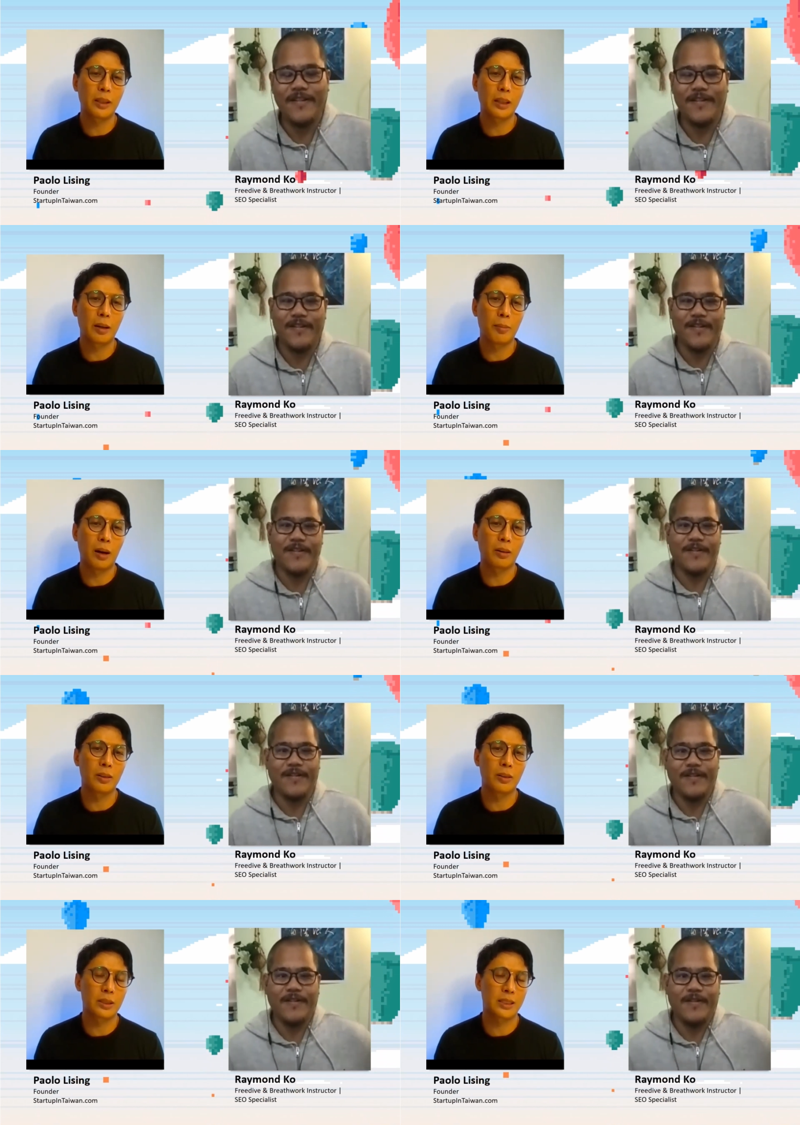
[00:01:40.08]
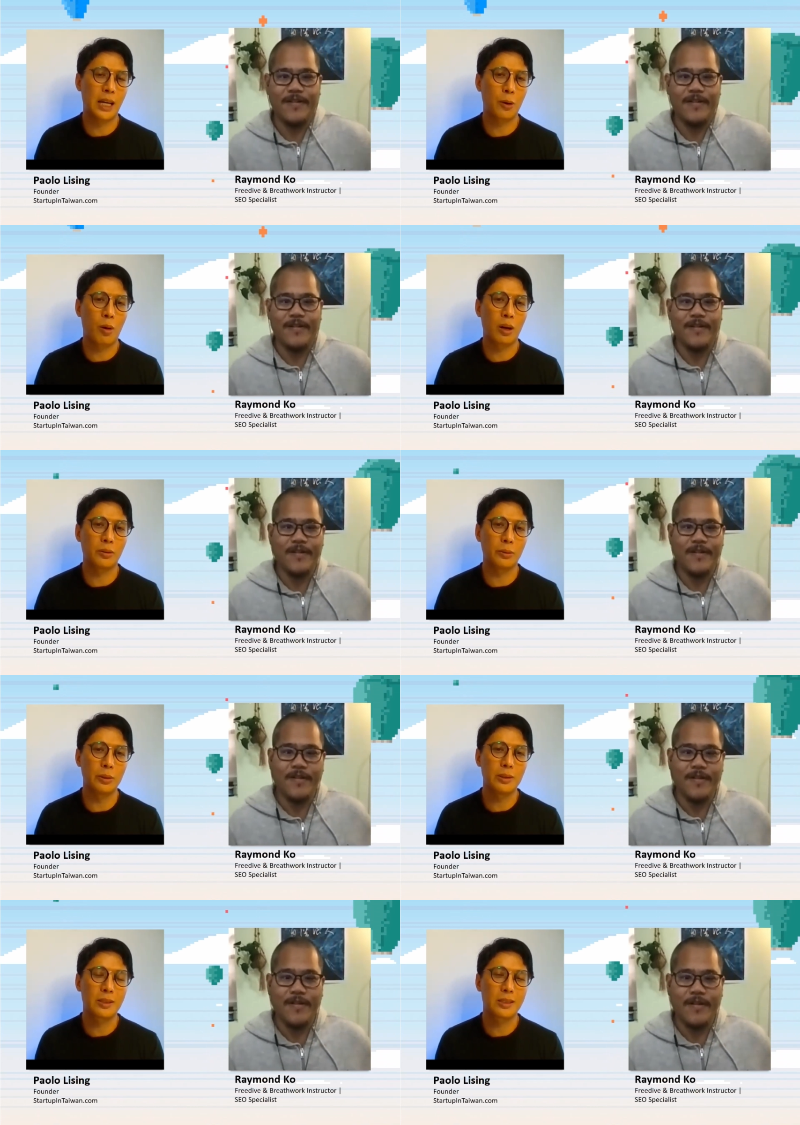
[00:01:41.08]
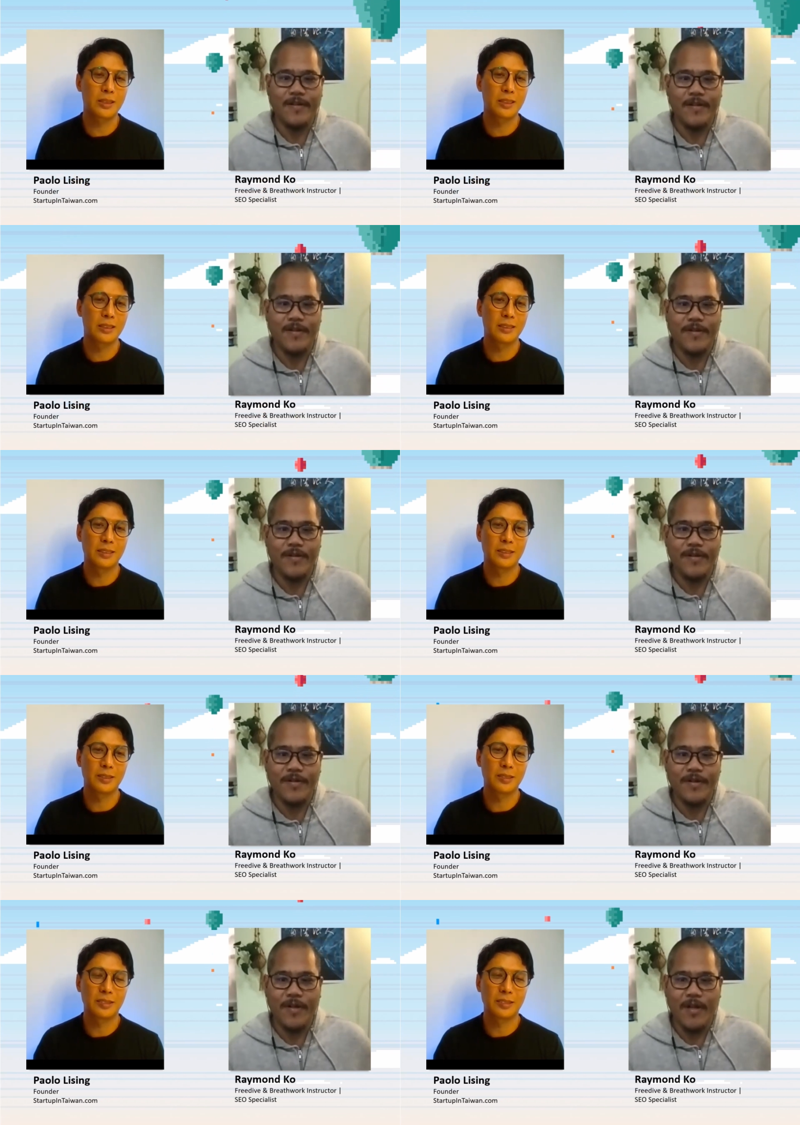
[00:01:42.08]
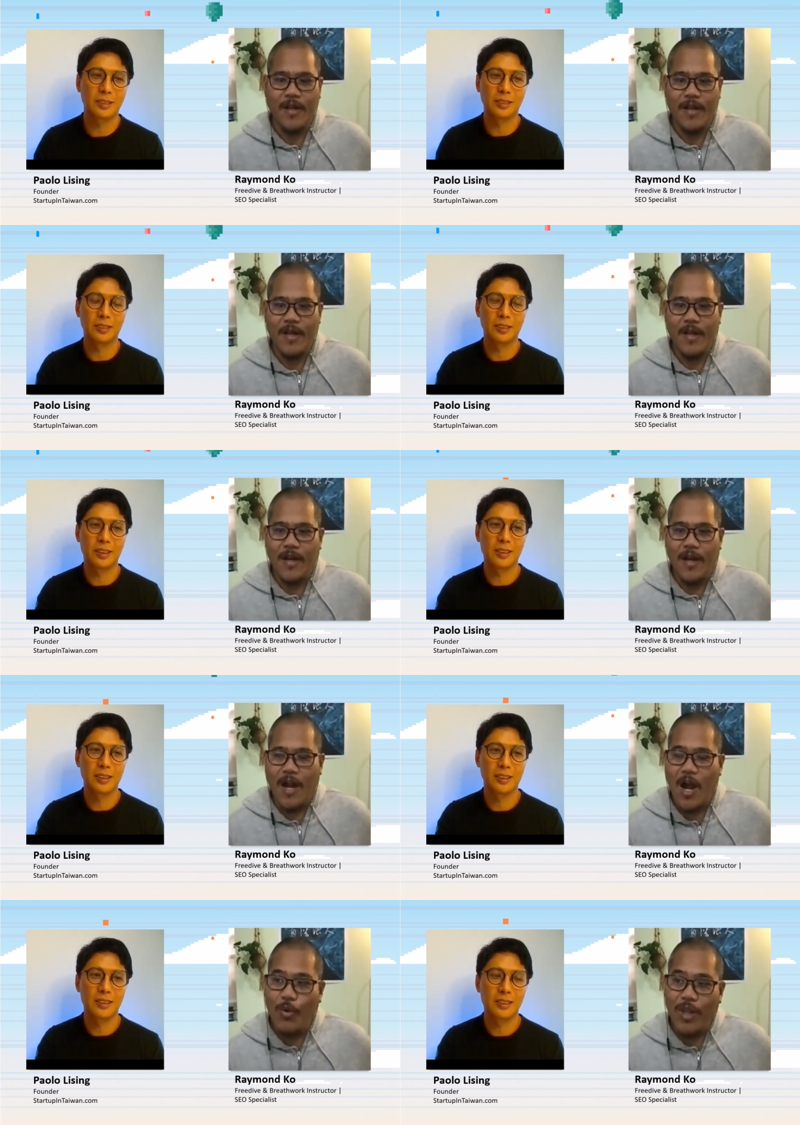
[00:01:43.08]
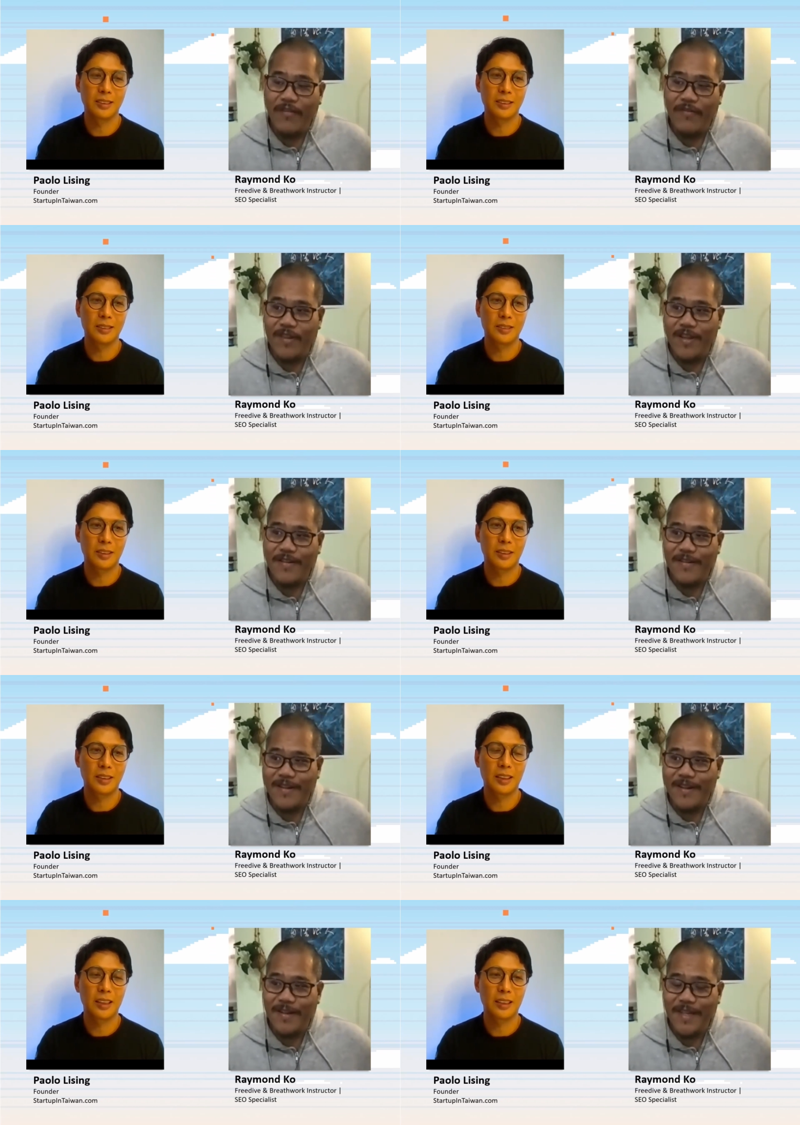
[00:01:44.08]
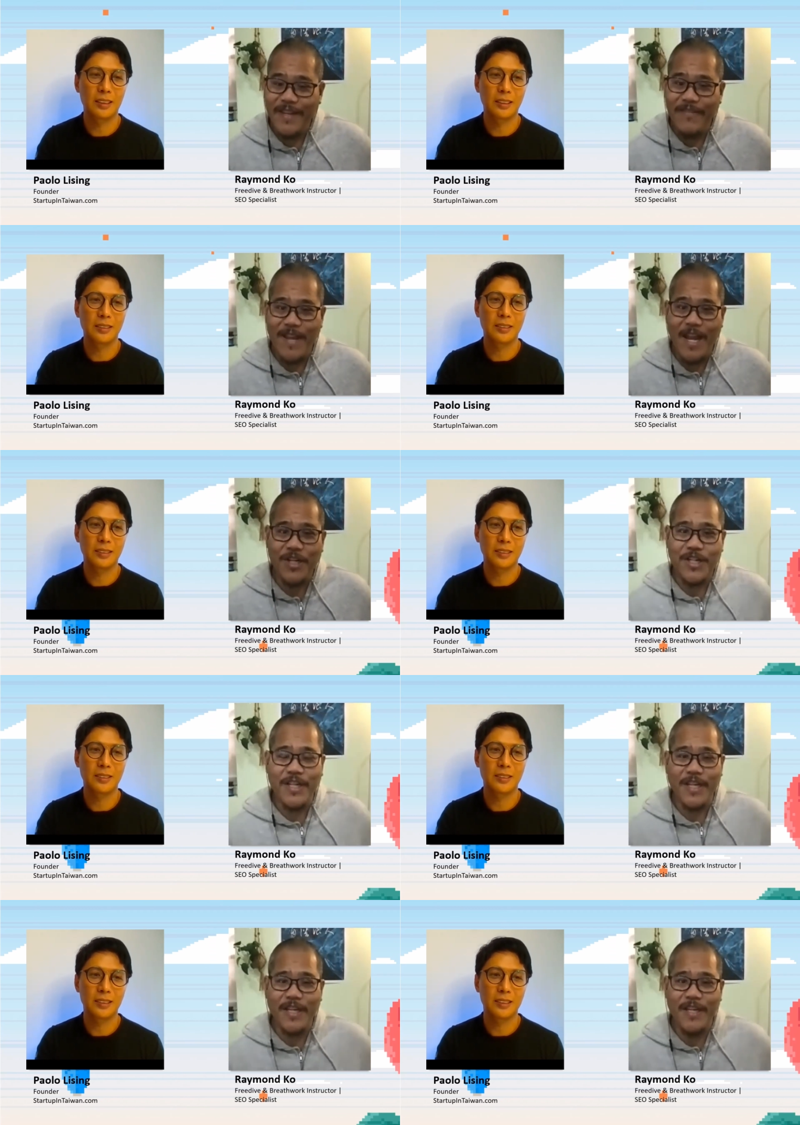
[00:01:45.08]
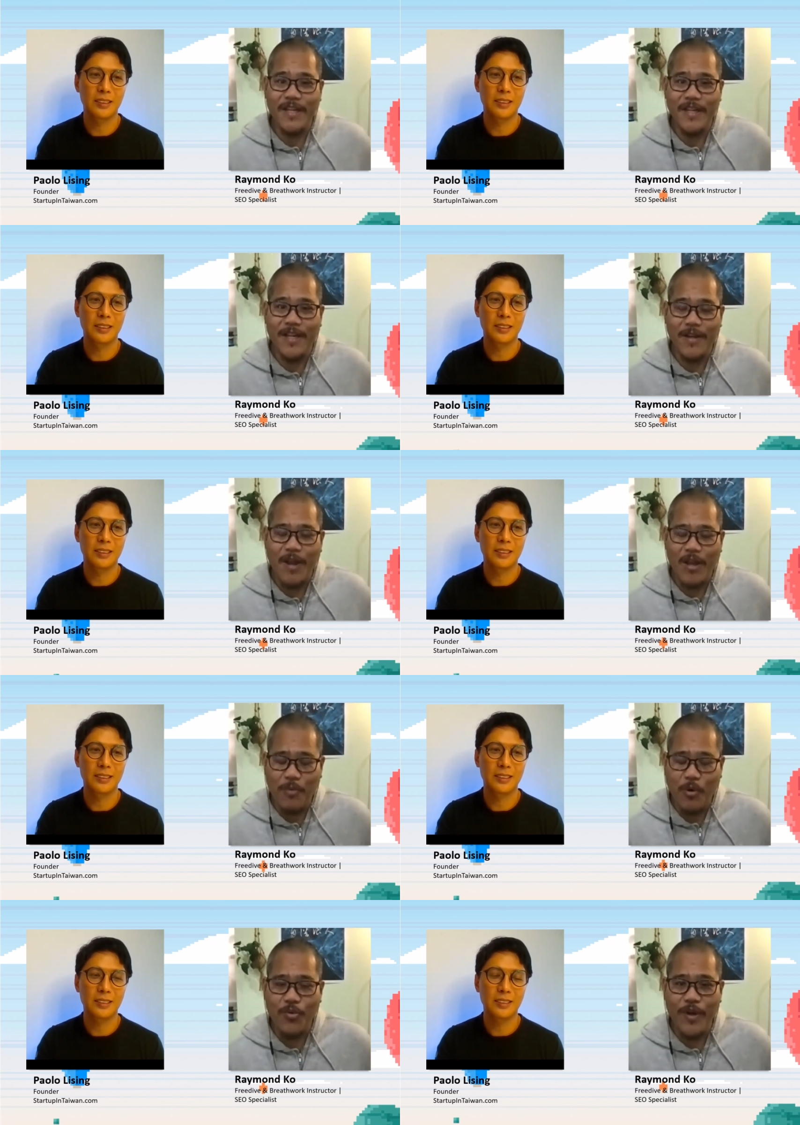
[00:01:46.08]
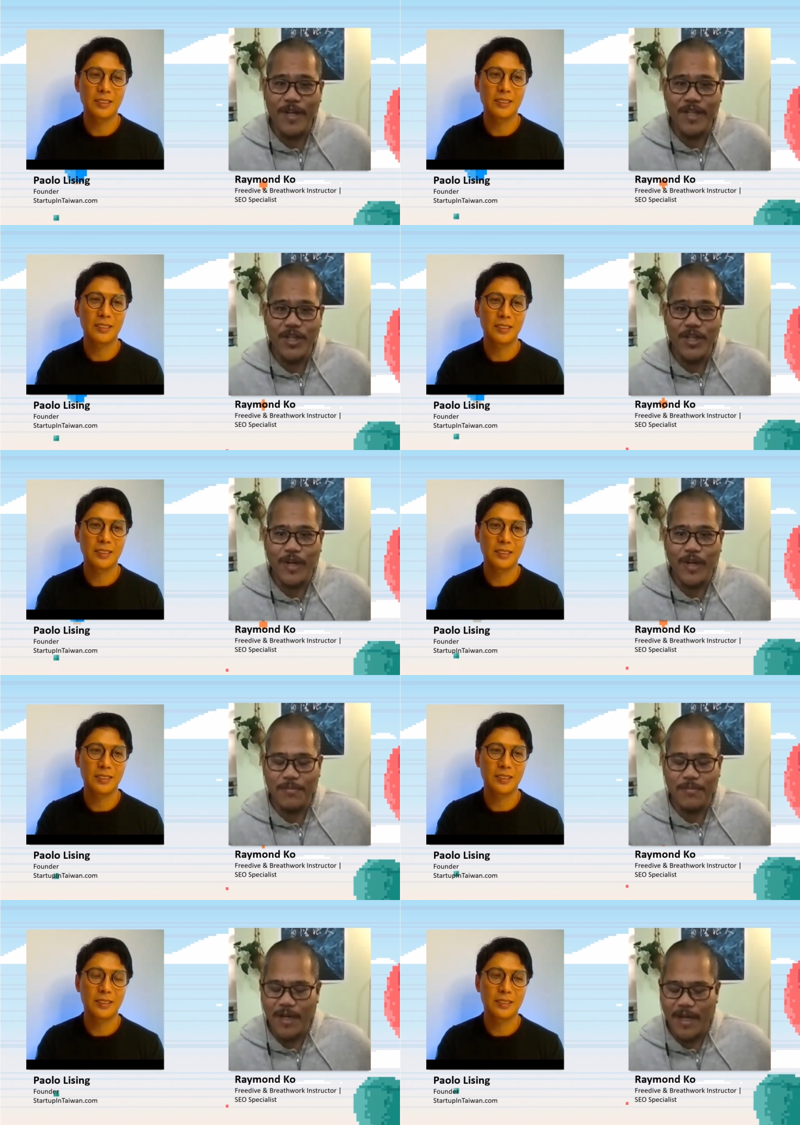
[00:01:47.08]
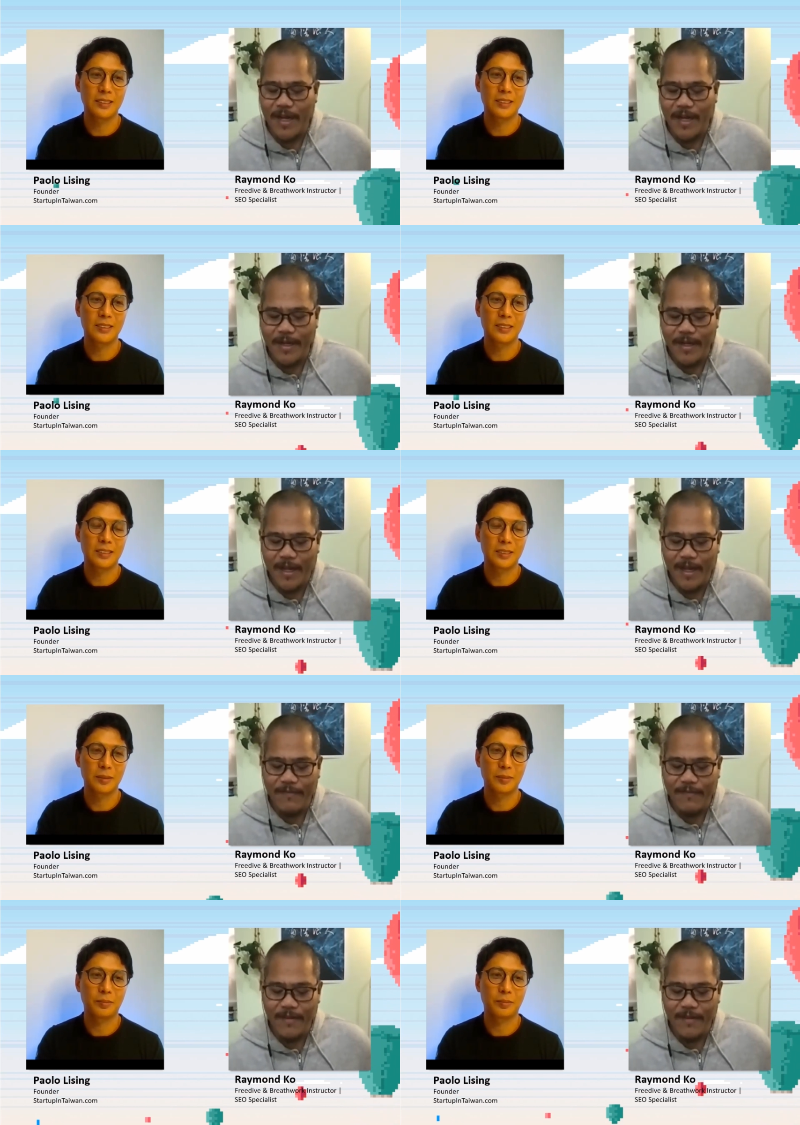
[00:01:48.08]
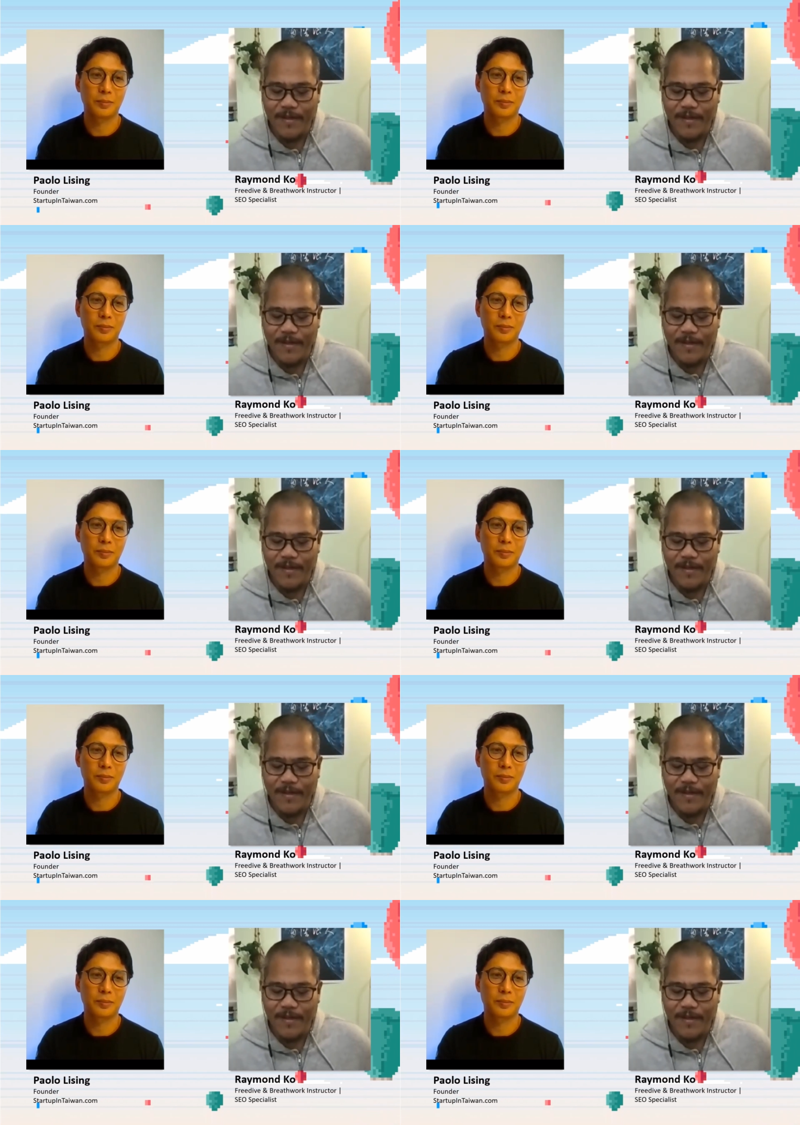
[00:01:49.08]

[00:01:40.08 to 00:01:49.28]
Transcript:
Speaker 1: bit about your Taiwan roots?
Speaker 2: Uh, well, I've lived actually. Uh, I was born and raised in the U.S., but I I've lived